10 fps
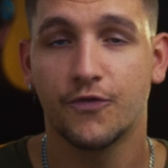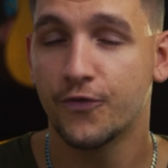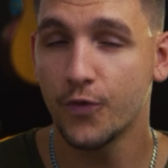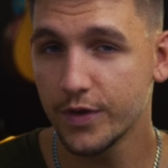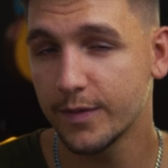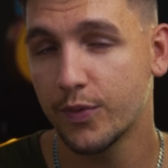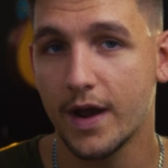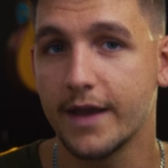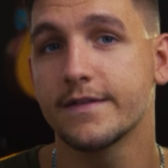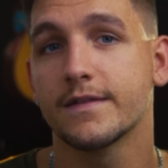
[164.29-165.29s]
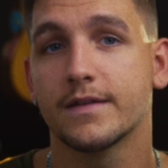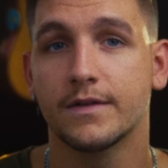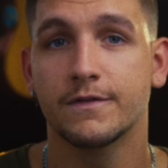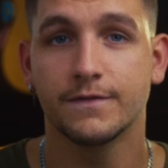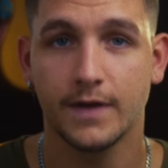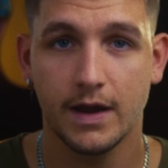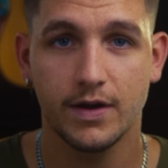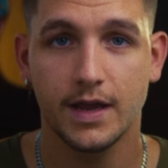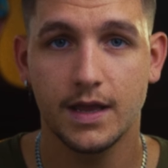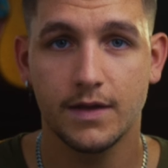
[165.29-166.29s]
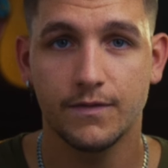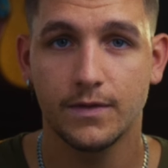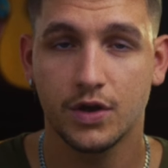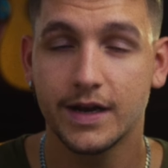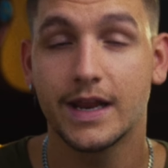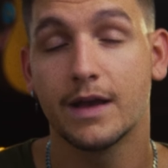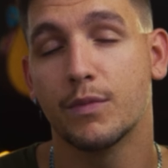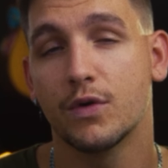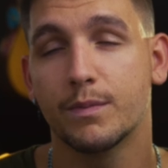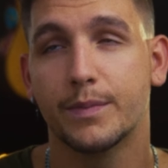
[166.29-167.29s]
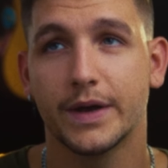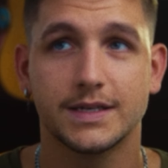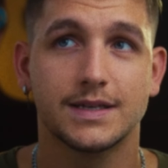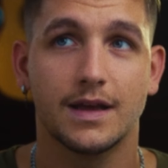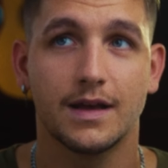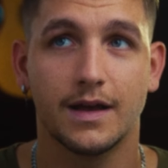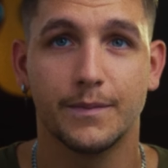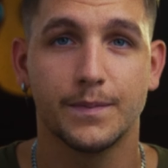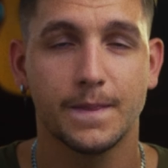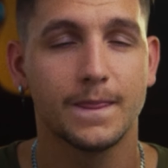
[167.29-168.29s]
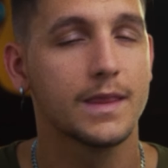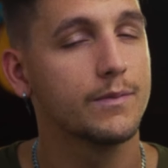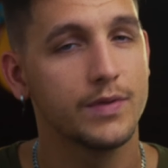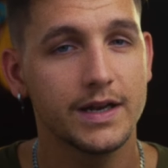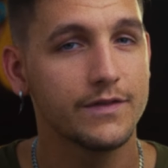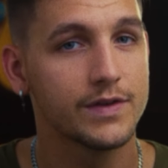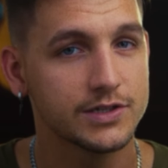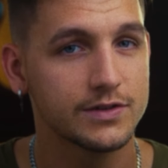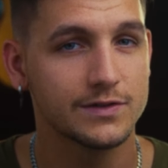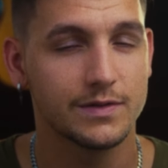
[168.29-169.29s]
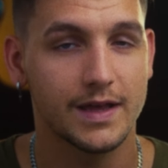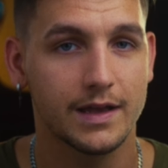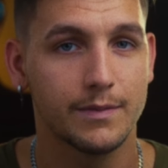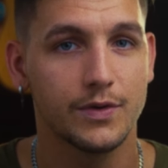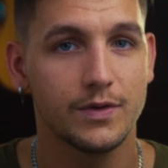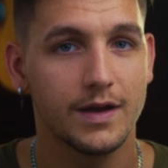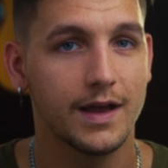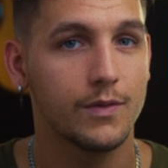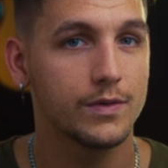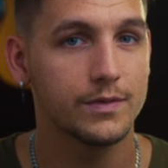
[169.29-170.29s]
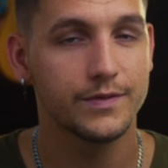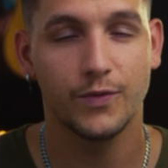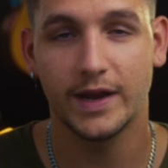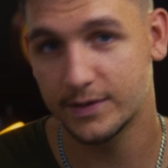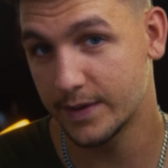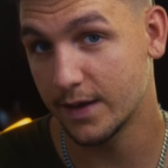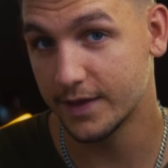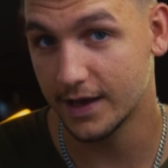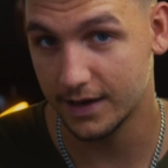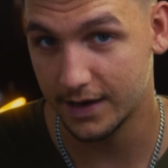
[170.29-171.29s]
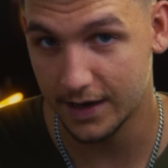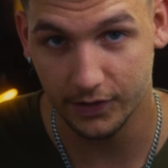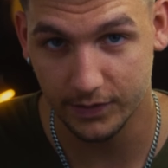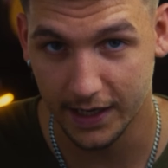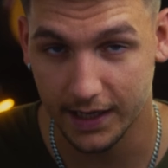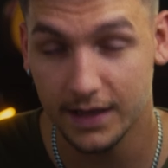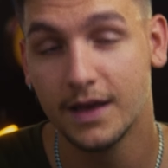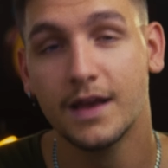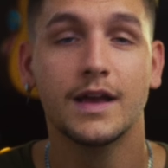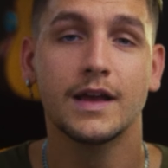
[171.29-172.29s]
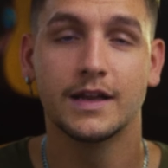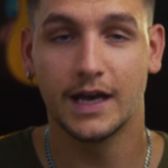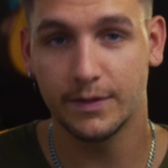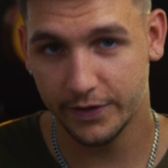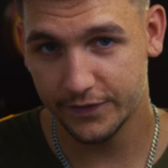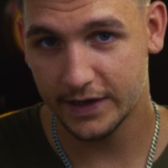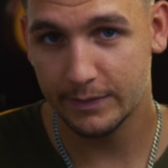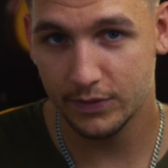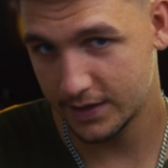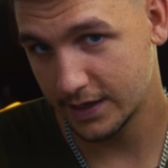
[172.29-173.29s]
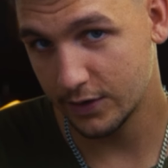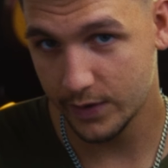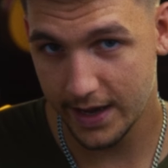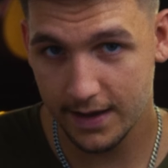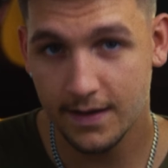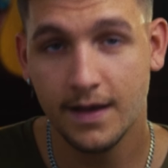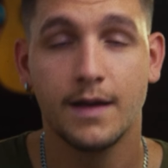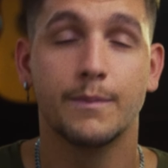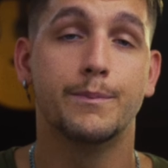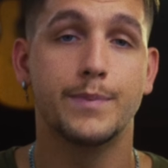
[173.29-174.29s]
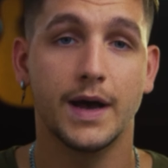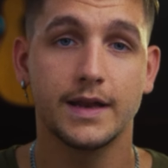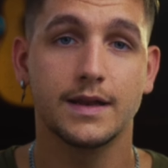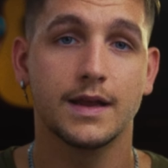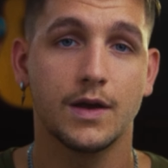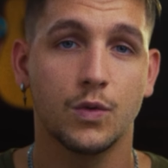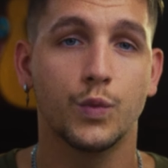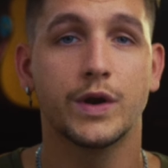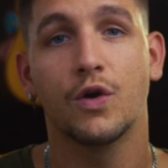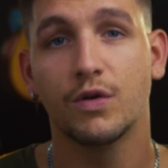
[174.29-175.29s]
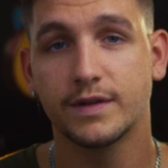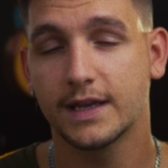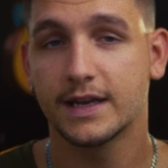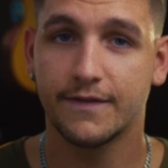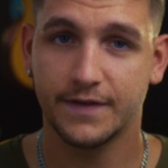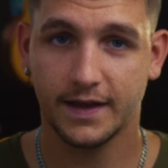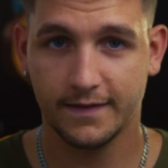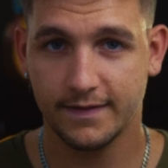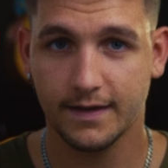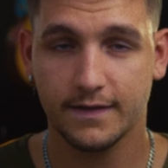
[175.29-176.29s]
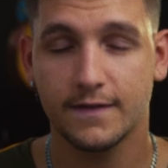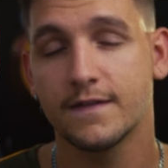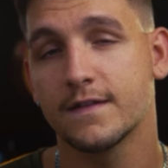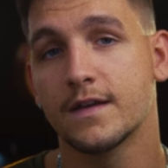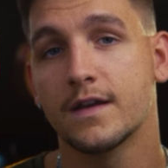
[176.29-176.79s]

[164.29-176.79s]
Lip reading: for the price, very good gimbal, but plenty of issues with that gimbal. I will rant about that another day. Not a perfect gimbal in any way, but when holding an FX6